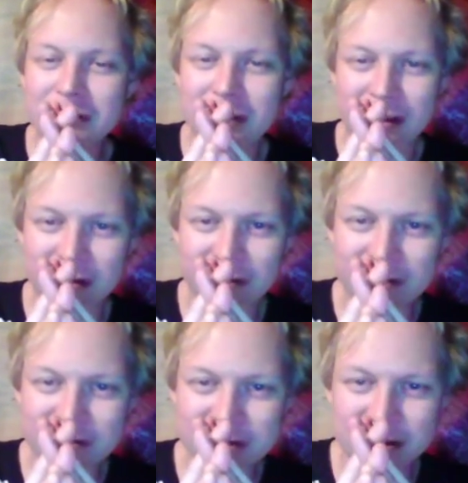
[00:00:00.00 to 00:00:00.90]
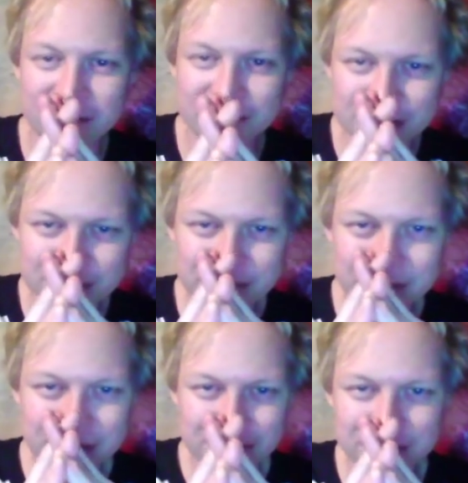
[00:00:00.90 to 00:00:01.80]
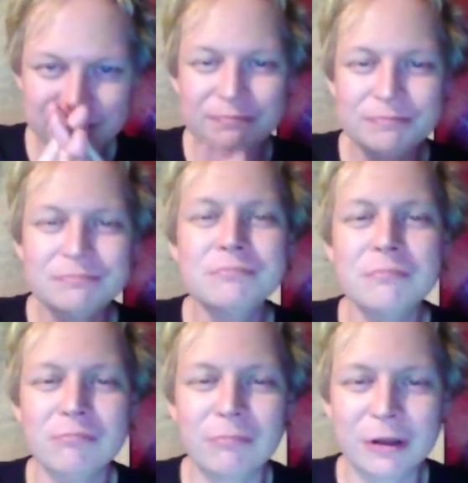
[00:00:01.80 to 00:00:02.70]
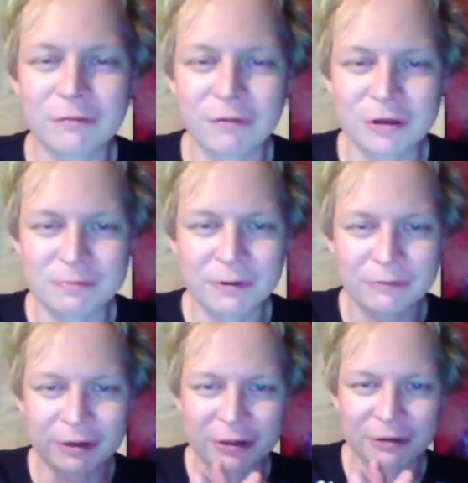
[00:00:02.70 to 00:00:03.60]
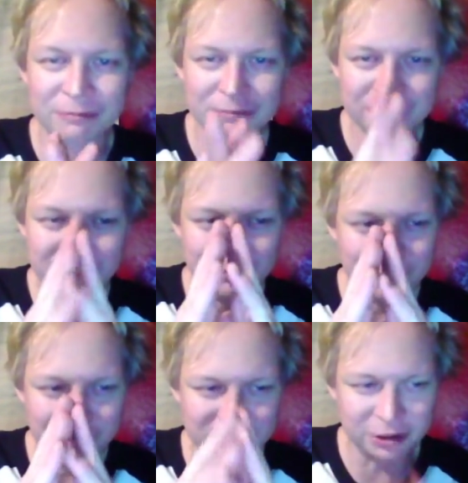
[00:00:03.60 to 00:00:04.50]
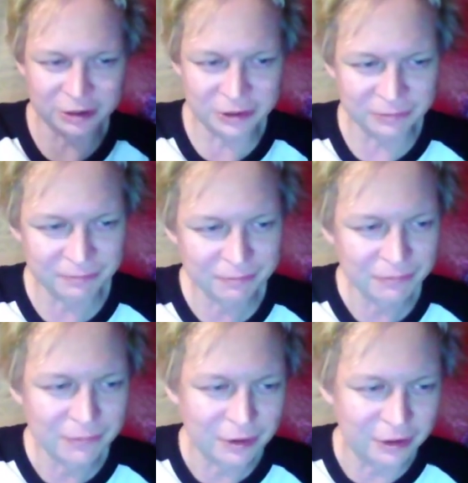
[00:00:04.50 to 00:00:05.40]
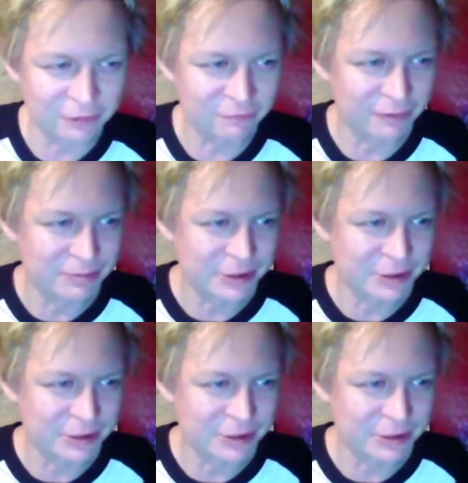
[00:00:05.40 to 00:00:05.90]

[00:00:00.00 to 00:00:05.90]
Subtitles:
Take care of yourselves. May the force be with you. I'll check you on the flip